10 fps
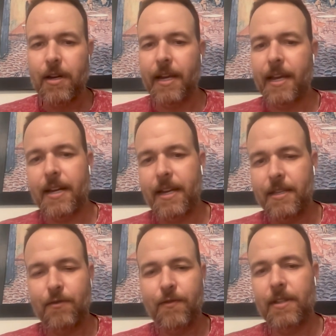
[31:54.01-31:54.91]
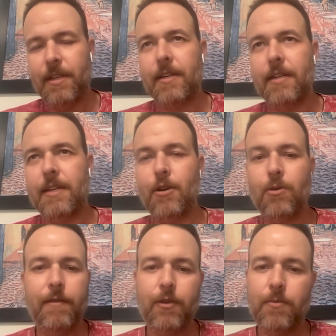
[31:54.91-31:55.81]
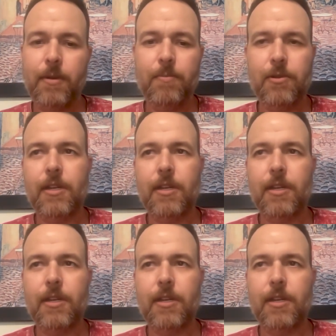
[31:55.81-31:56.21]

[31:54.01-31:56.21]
And I kind of had this feeling like, because I know I've heard people